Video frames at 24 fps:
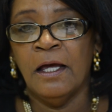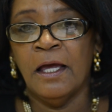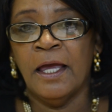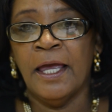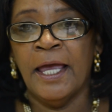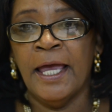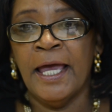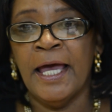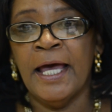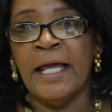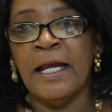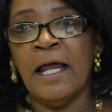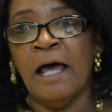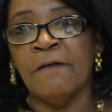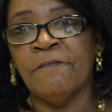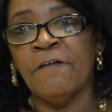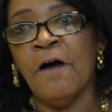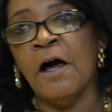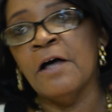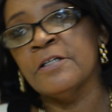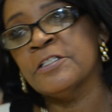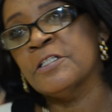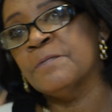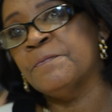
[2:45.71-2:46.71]
And I've
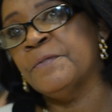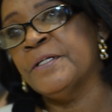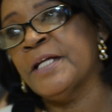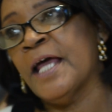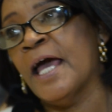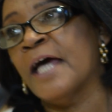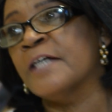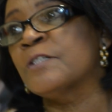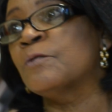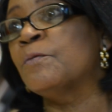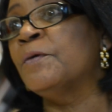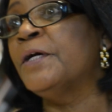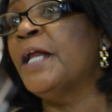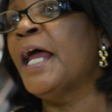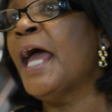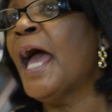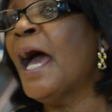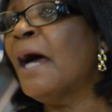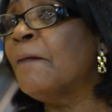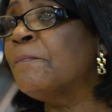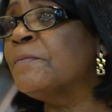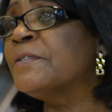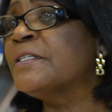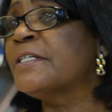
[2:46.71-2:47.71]
also been asked what
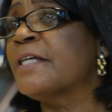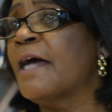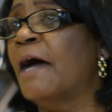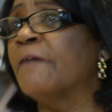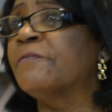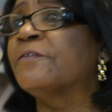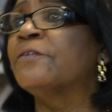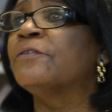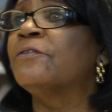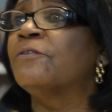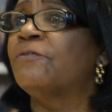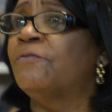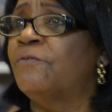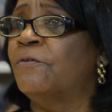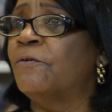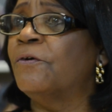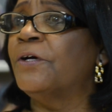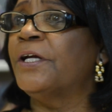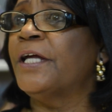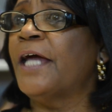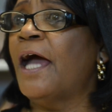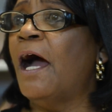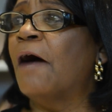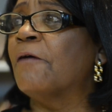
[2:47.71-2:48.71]
happens after the
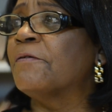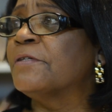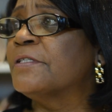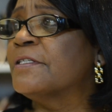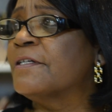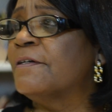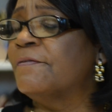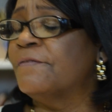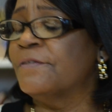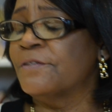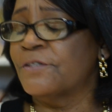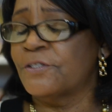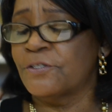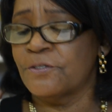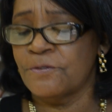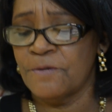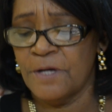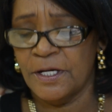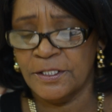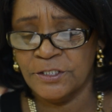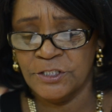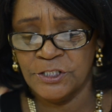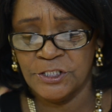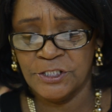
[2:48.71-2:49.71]
40 hours of
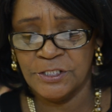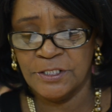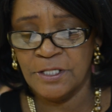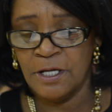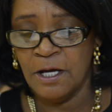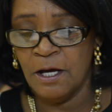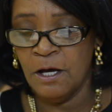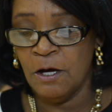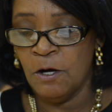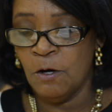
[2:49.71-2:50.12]
instruction.